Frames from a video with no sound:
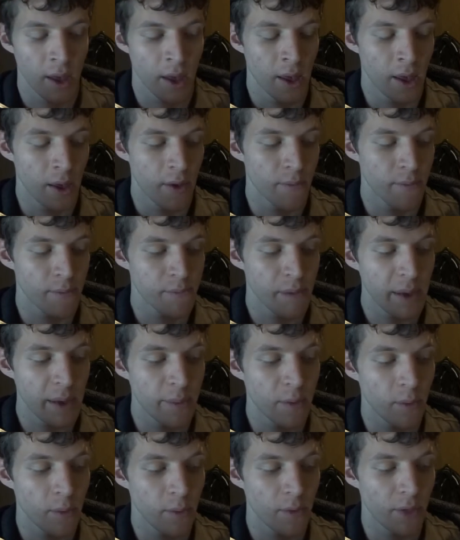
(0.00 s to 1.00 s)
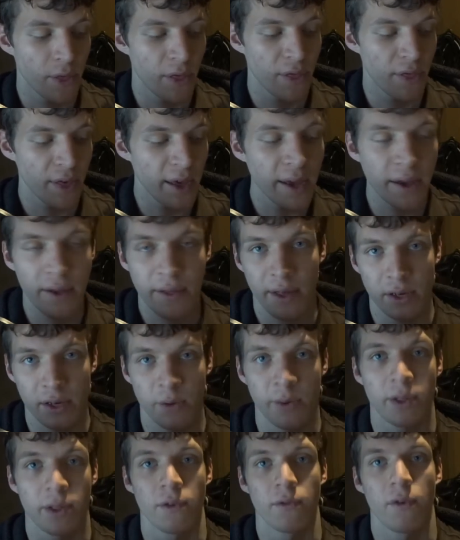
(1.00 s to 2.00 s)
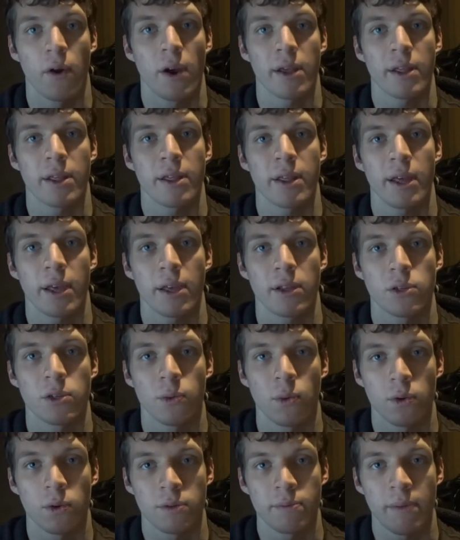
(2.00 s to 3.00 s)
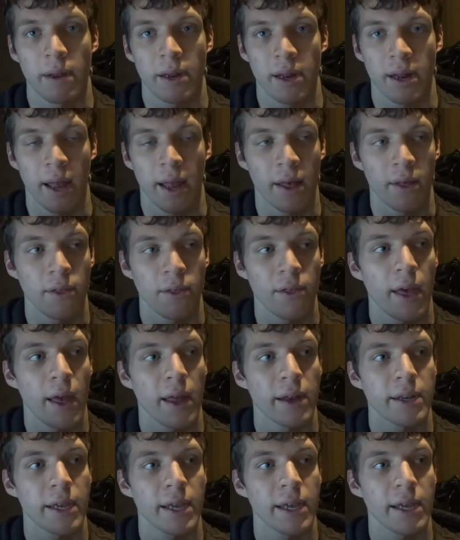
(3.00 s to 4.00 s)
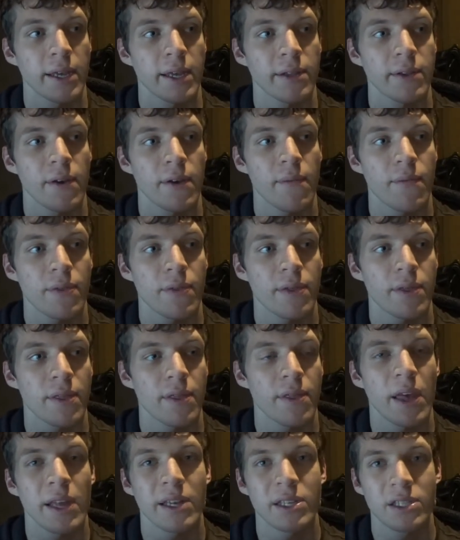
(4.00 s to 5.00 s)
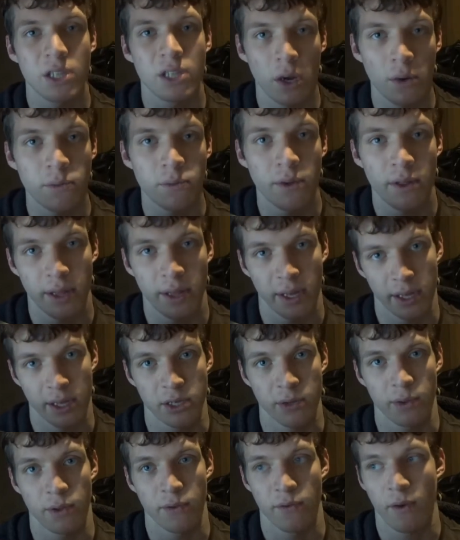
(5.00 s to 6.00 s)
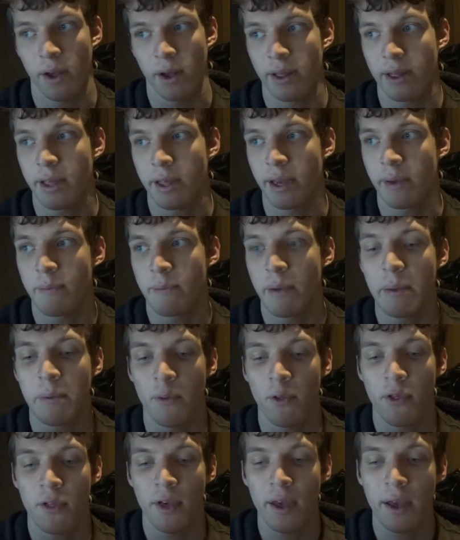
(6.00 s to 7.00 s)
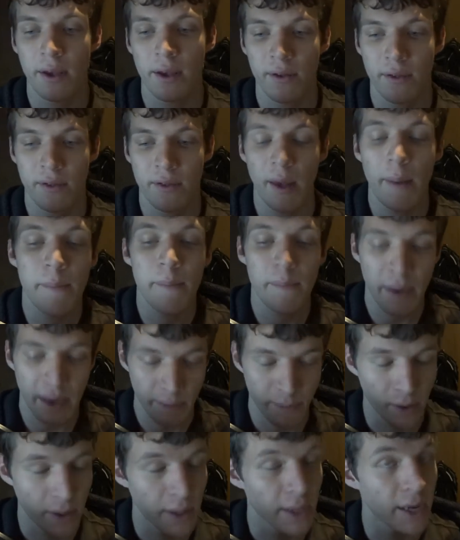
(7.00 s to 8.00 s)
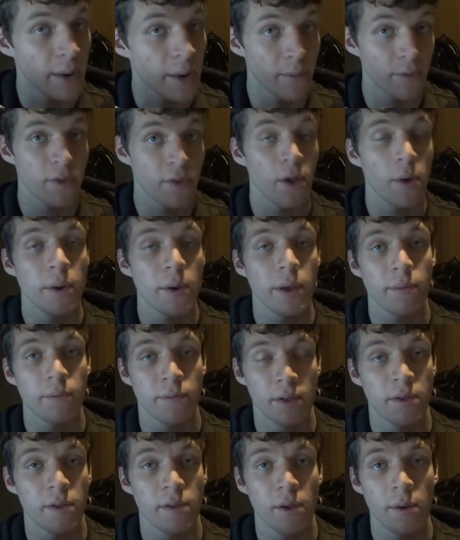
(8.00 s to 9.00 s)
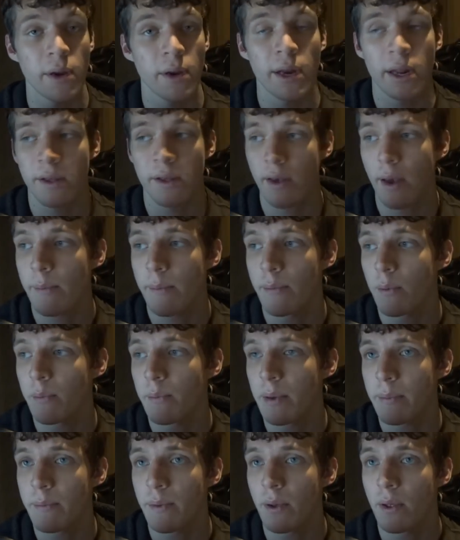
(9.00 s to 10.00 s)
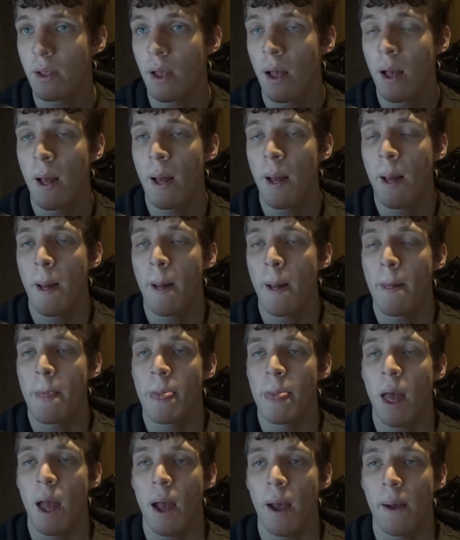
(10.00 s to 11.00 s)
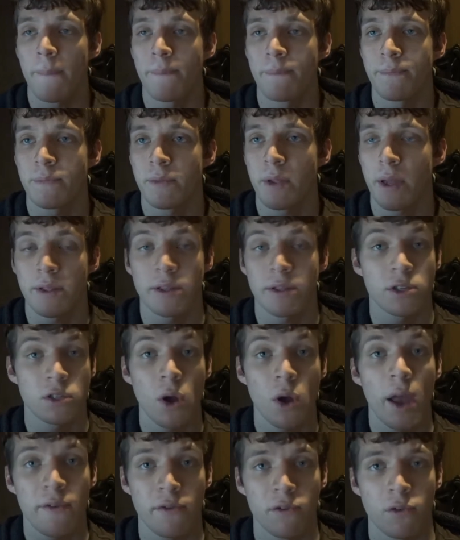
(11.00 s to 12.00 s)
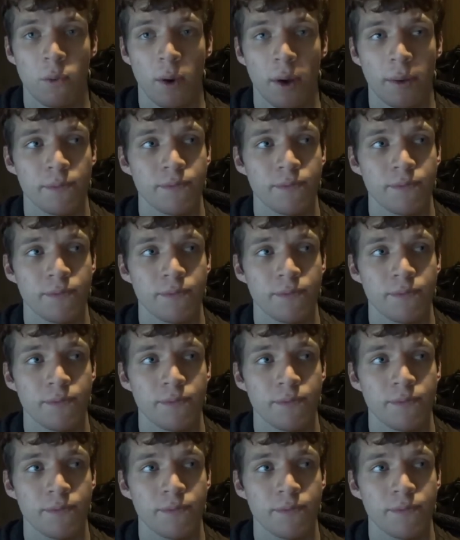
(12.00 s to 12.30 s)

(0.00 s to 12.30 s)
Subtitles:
people think they're doing the right thing towards mental health, and they don't think they're doing the right thing. People think, some people, and this is only an example, people, and this is not everyone,